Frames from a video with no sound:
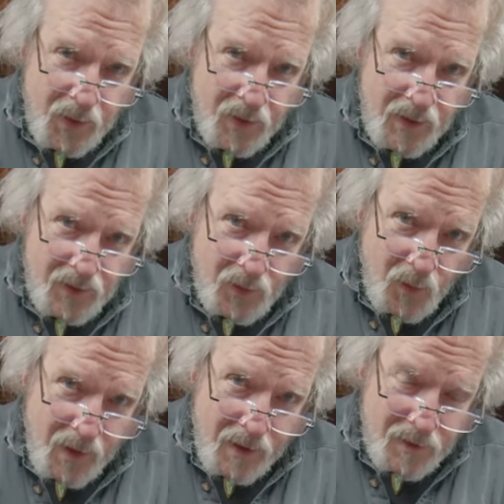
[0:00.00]
underneath the
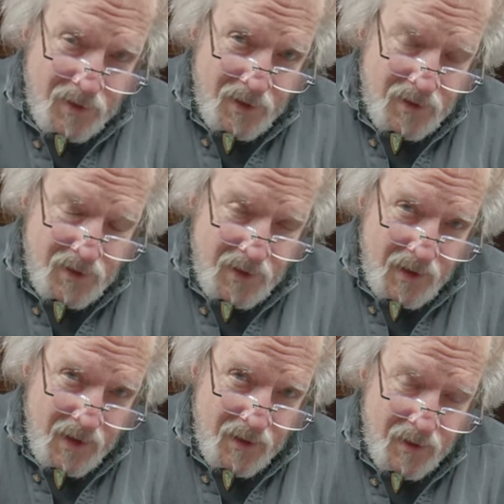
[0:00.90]
wire, touch the
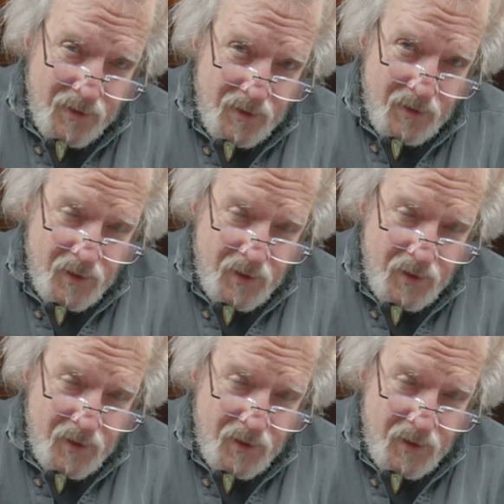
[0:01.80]
iron